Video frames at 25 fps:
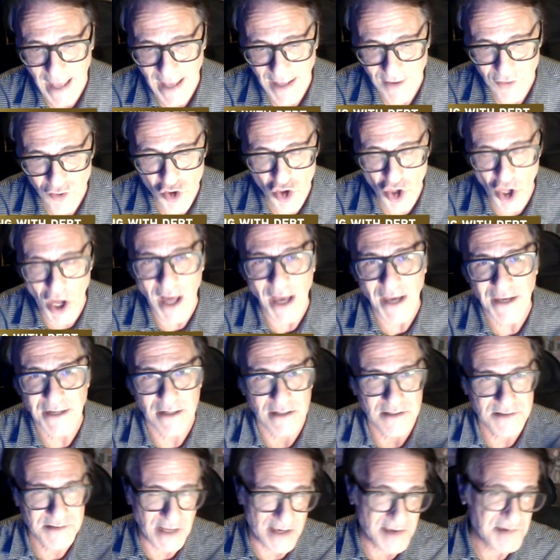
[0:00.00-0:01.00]
And
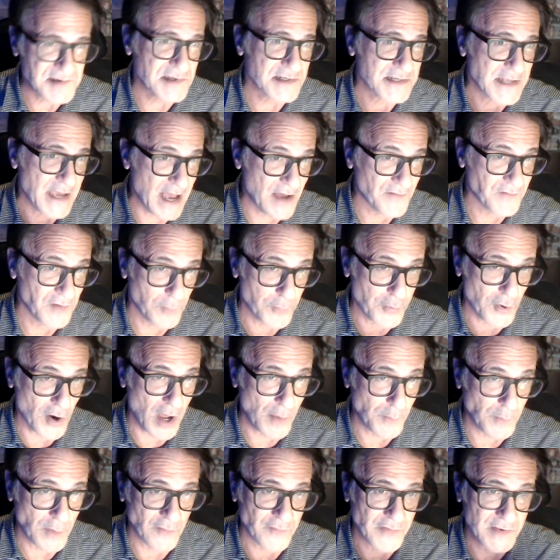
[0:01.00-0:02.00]
China doesn't have a
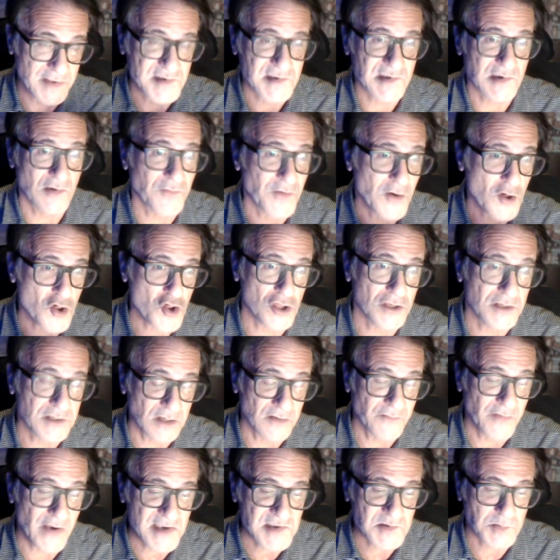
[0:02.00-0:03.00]
problem of insufficient
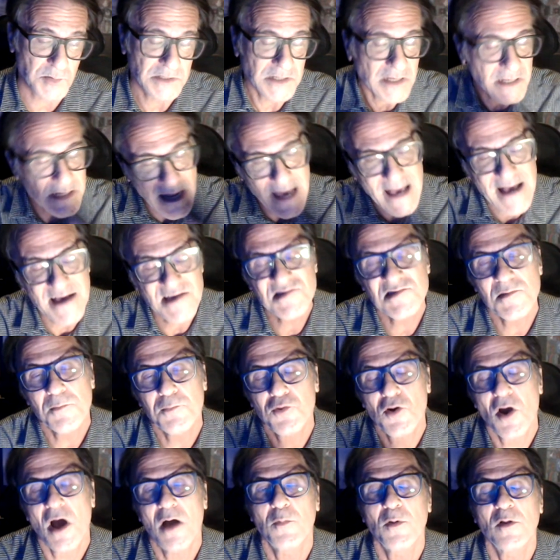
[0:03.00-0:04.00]
investment. It has a
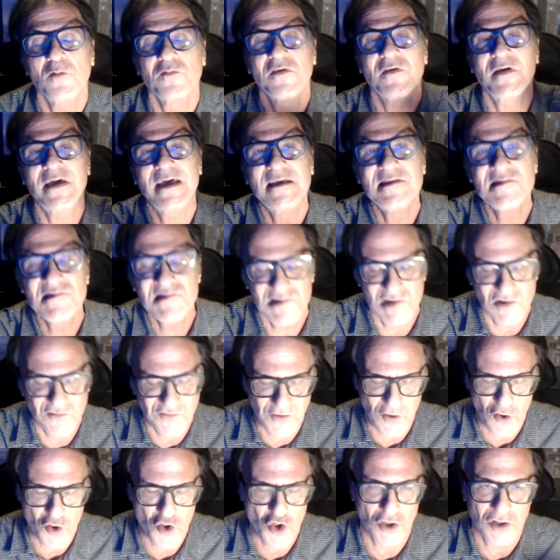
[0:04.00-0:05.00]
problem of
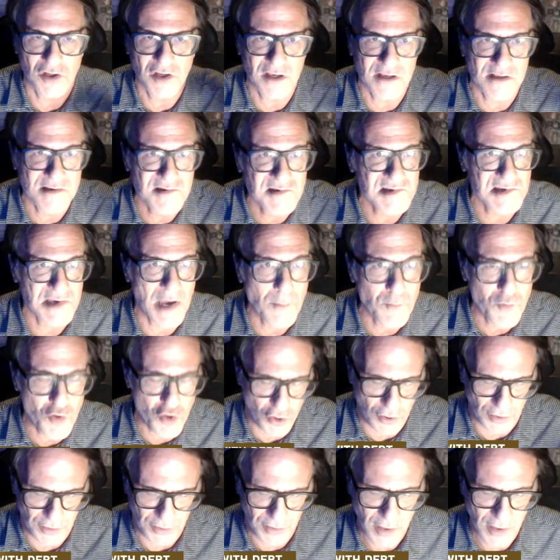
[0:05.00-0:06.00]
insufficient
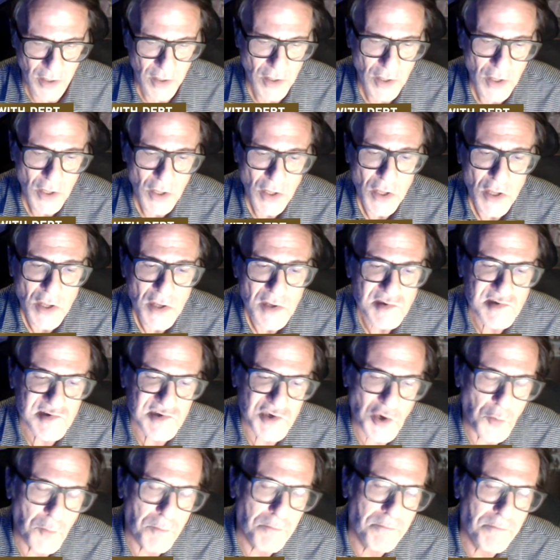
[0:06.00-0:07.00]
consumption.
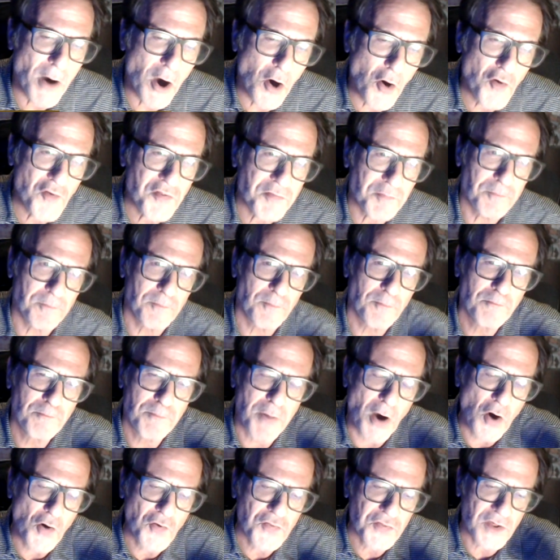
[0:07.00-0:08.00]
So
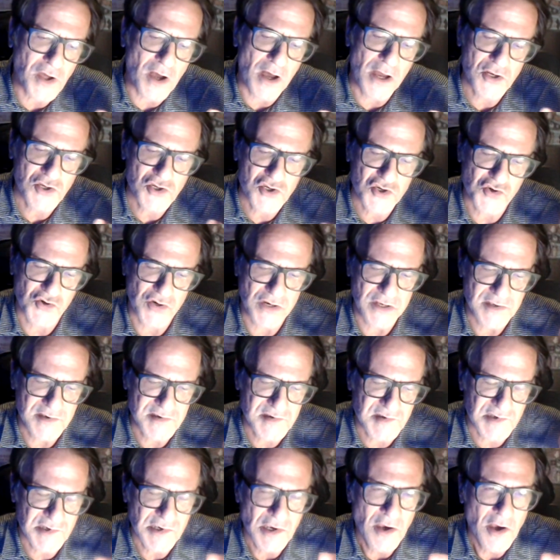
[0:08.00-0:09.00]
both
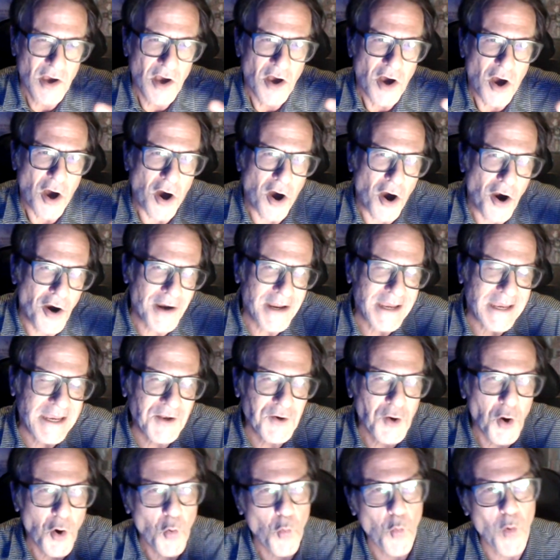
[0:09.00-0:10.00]
countries are,
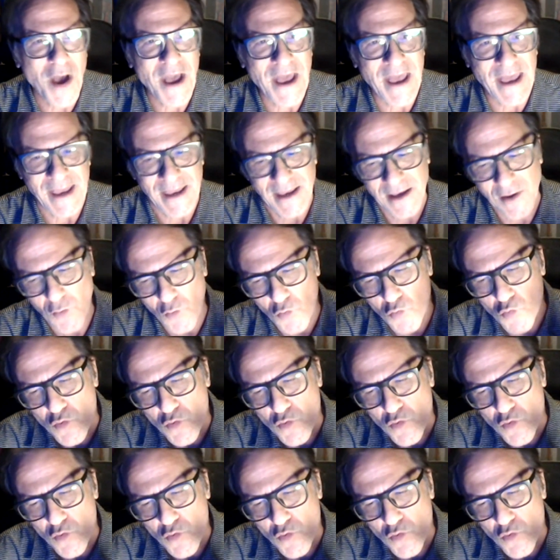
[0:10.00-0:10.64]
in a way,